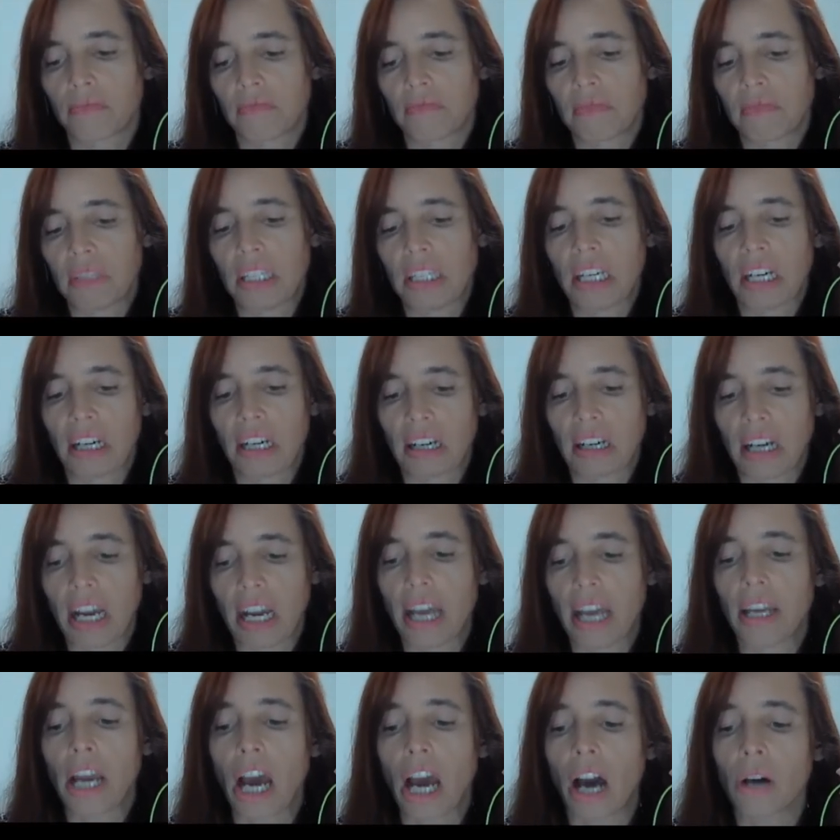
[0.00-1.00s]
yeah,
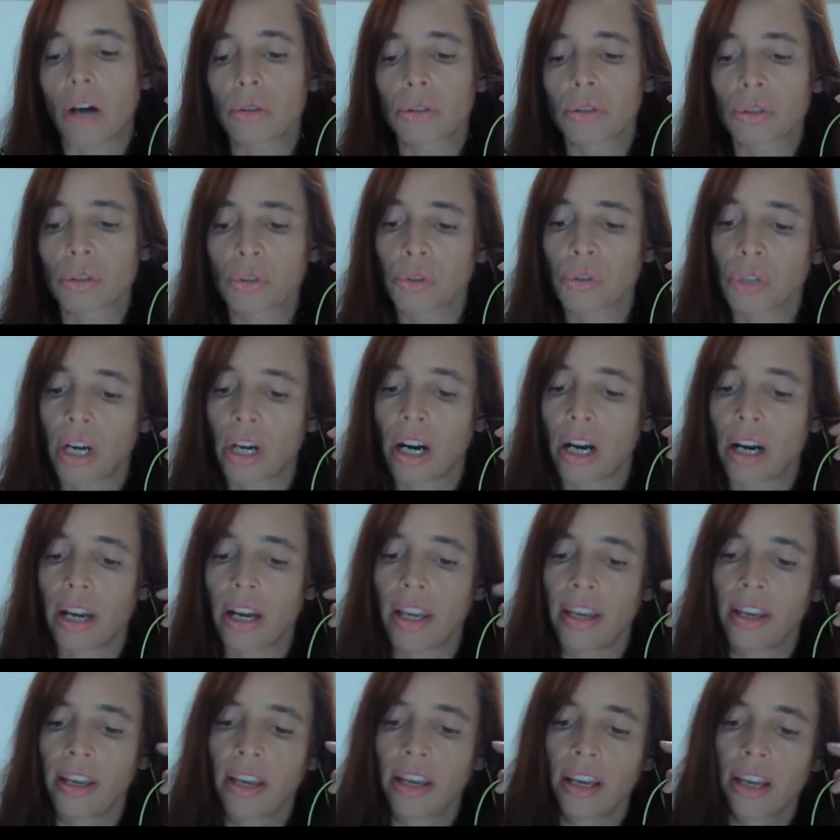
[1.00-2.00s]
an
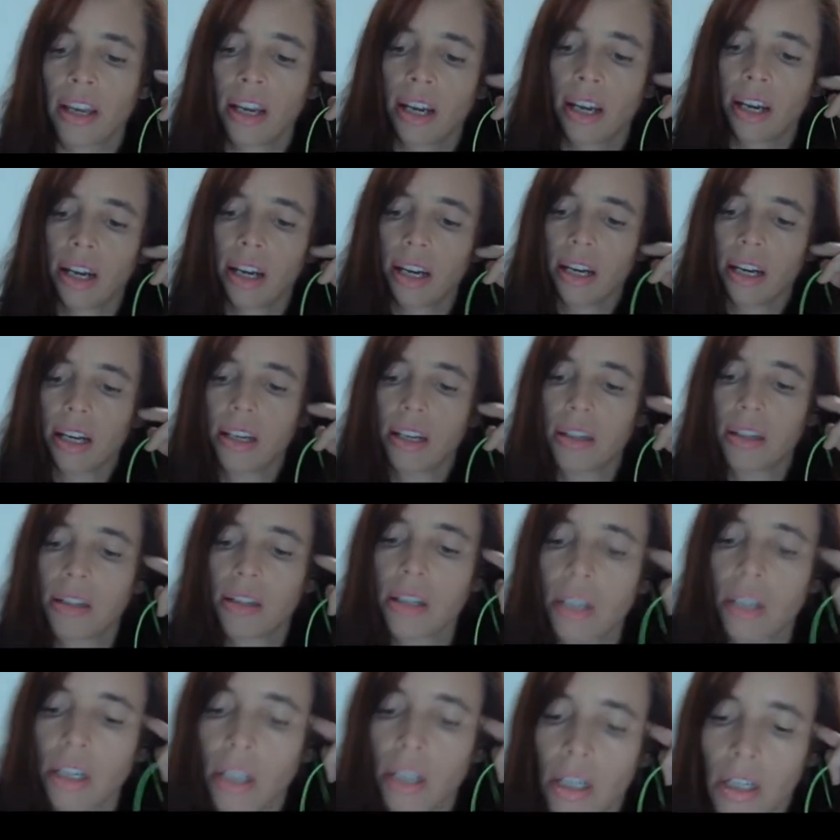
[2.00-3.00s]
outcry.
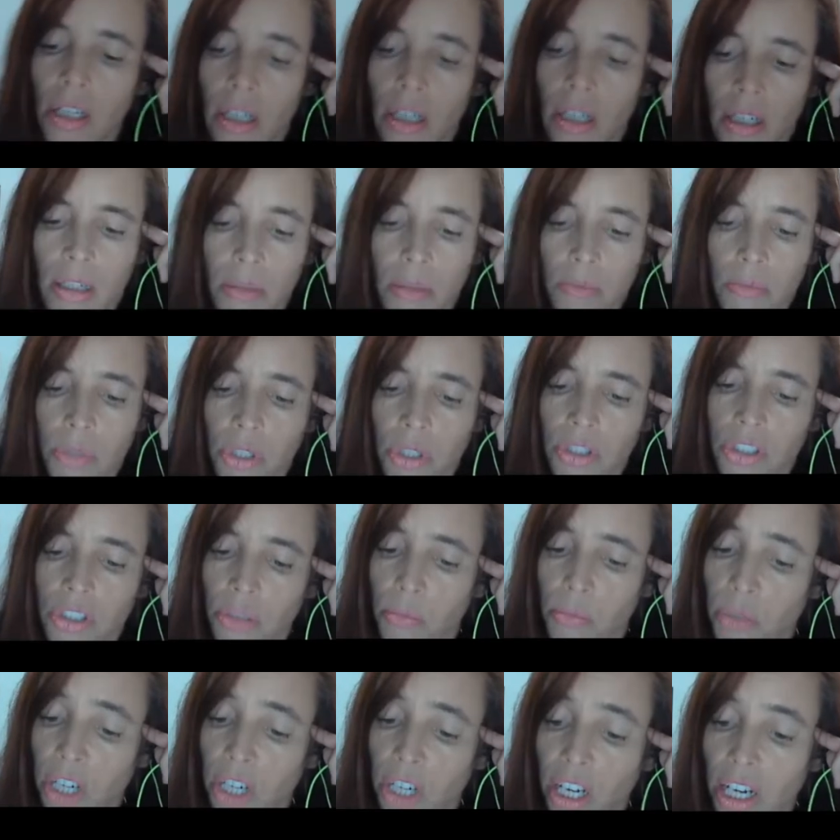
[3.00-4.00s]

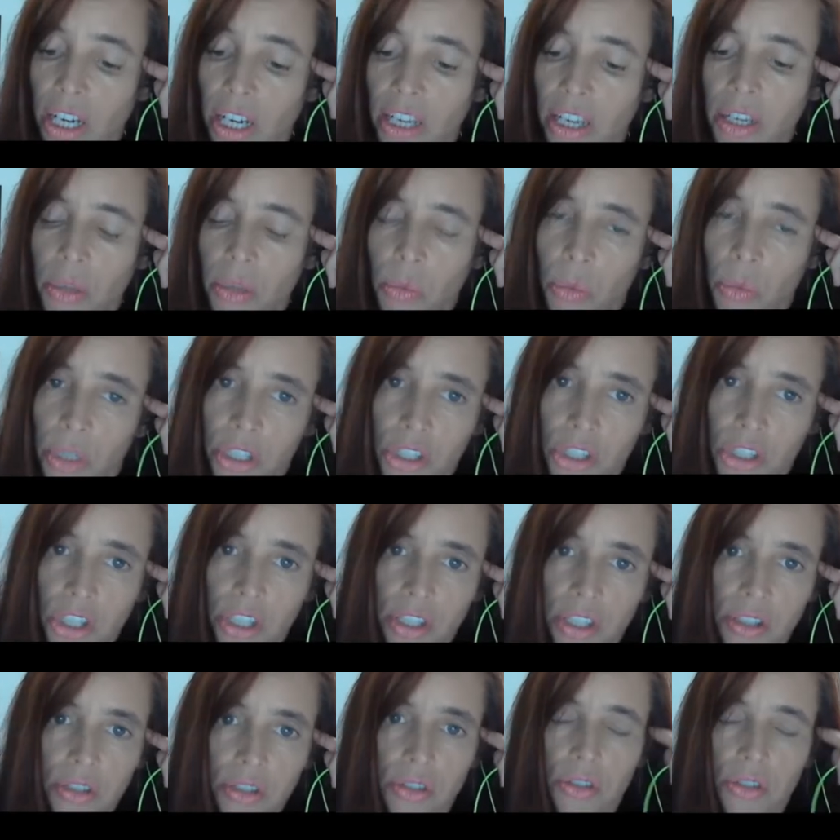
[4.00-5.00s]
PewDiePie,
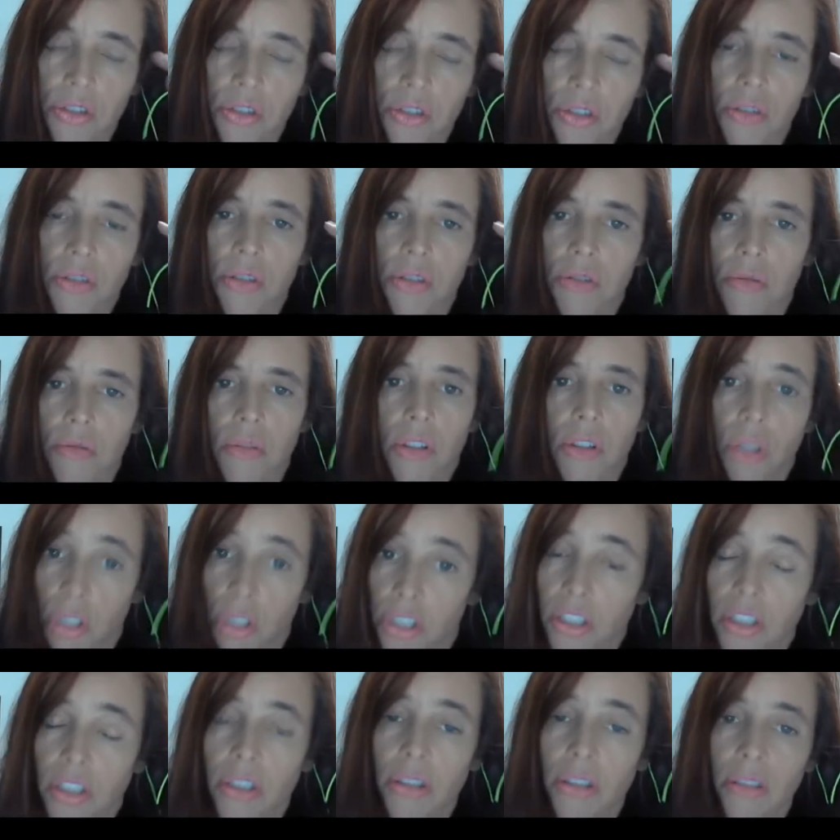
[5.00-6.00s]
who is
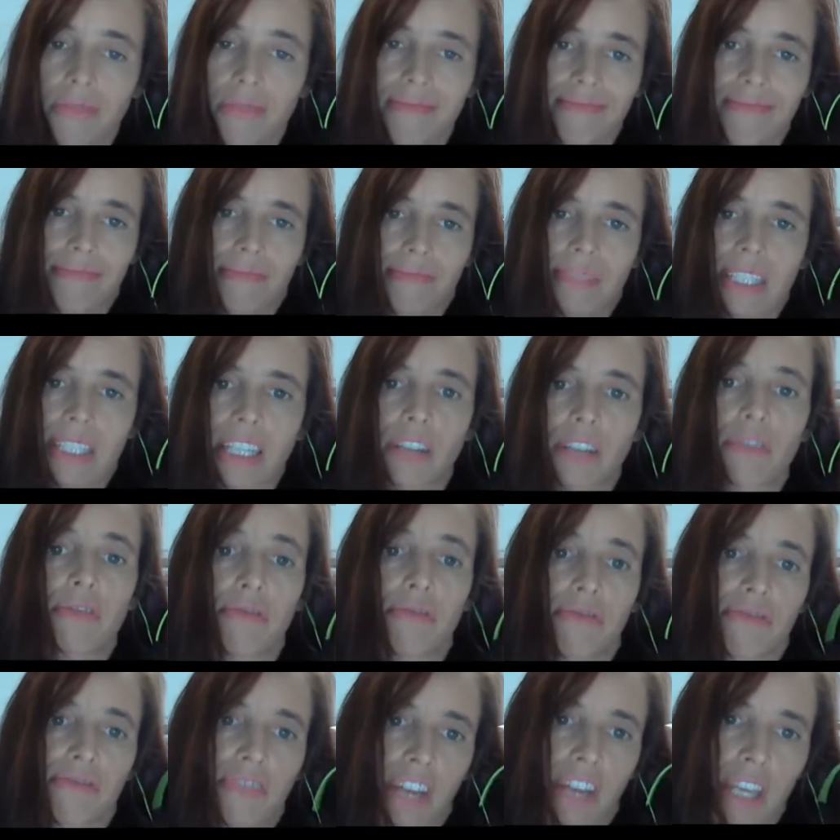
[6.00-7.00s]
an
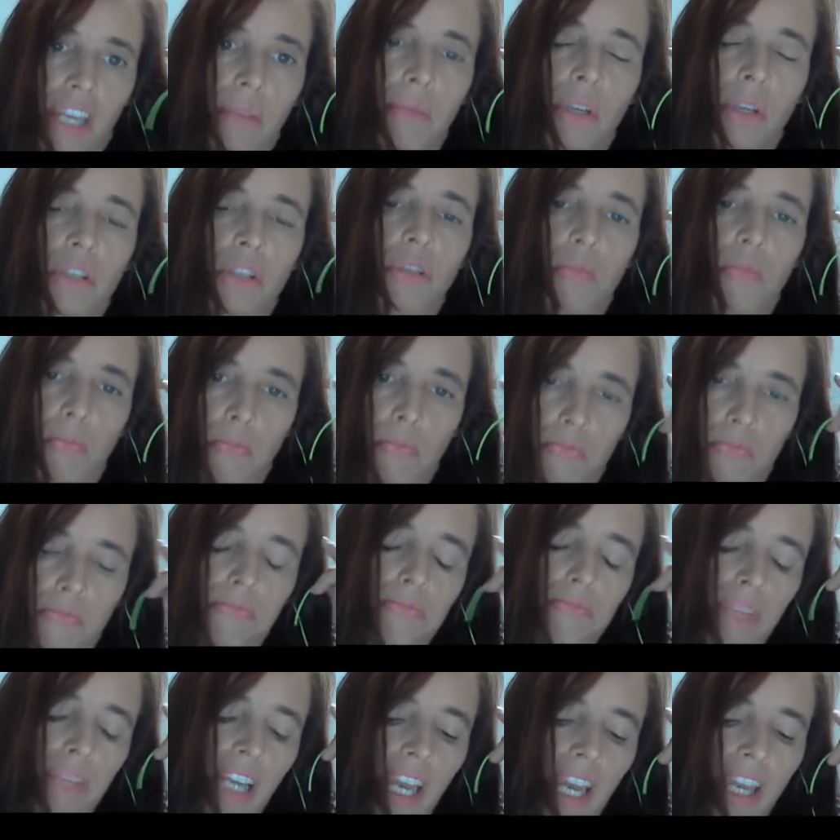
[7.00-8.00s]
famous
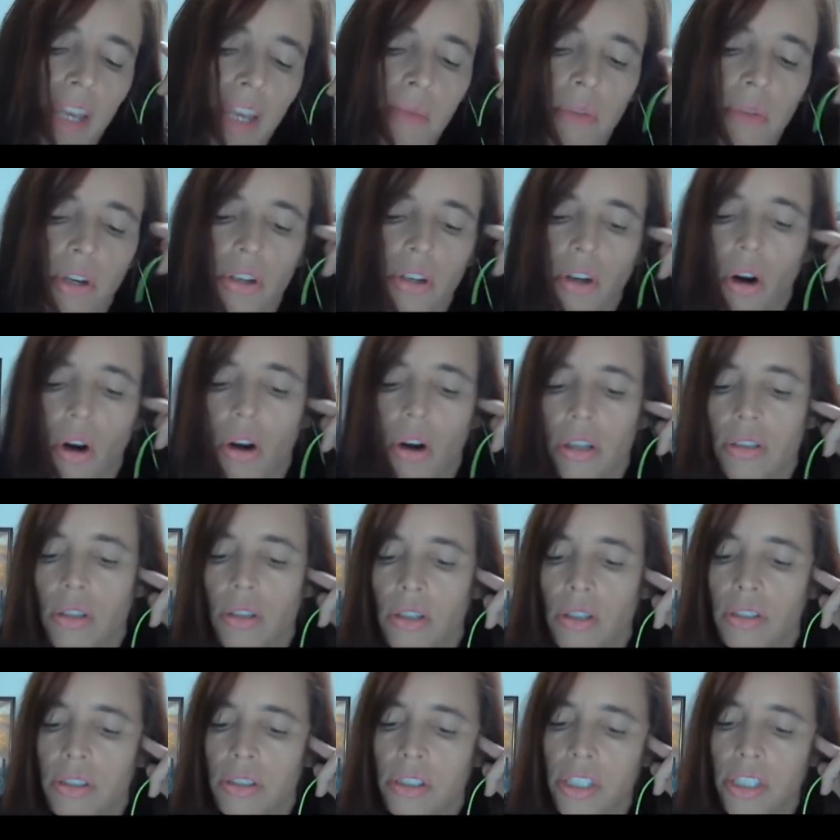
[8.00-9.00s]
gamer
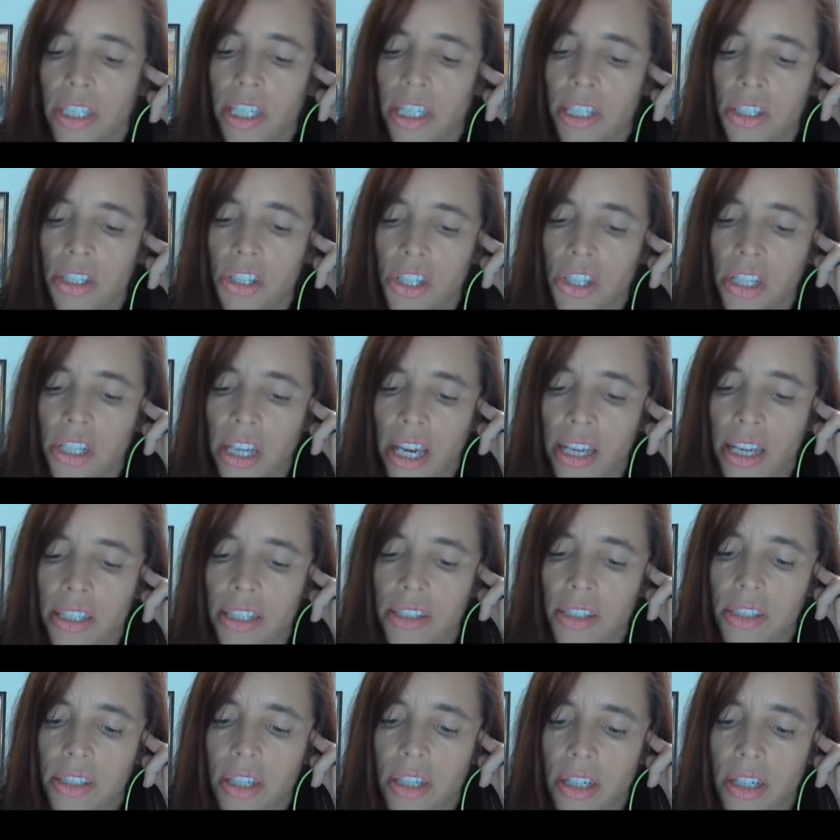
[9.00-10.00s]
on the internet.
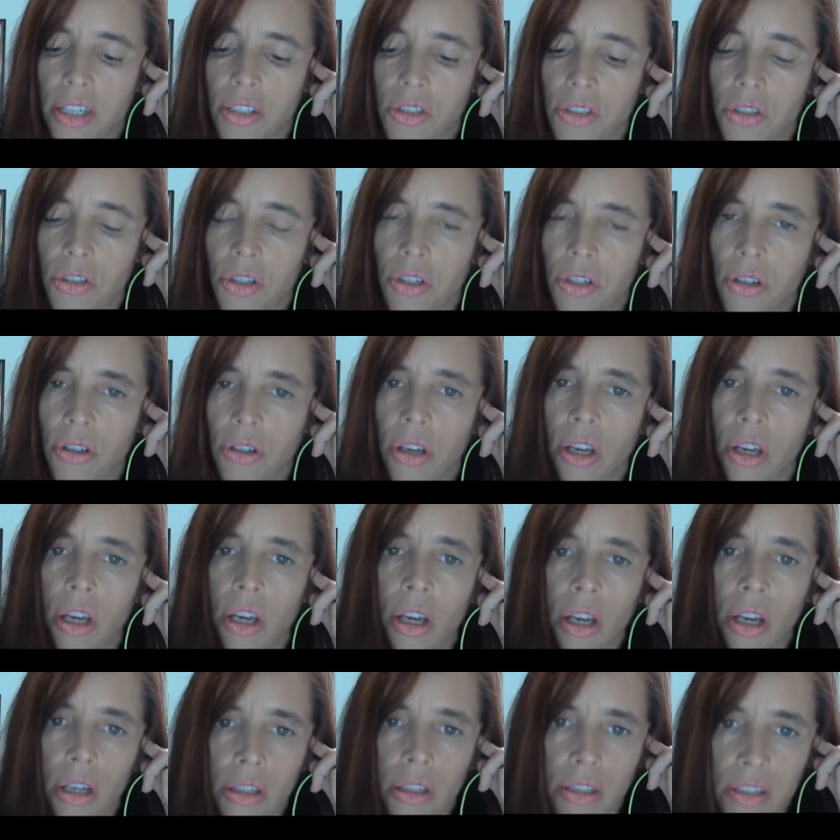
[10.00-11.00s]
So
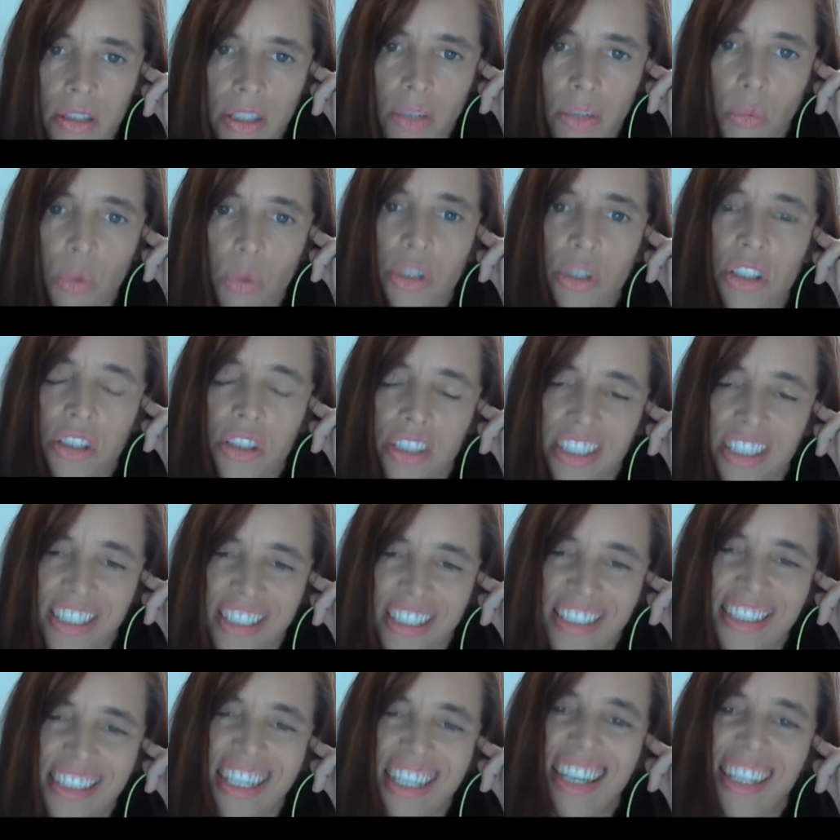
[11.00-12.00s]
that was the
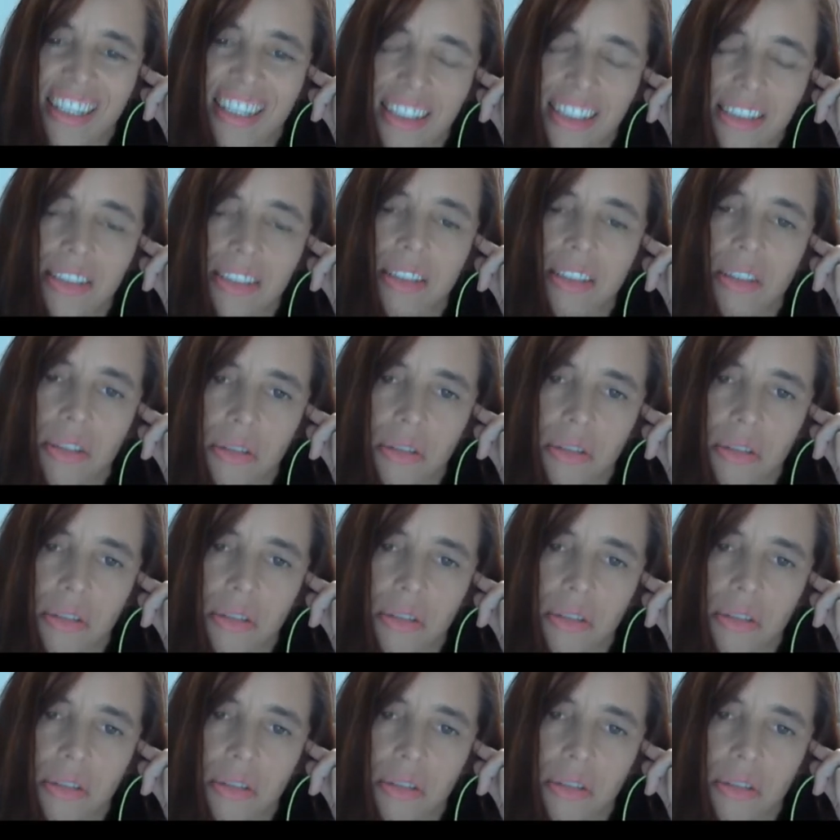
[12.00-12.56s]
second,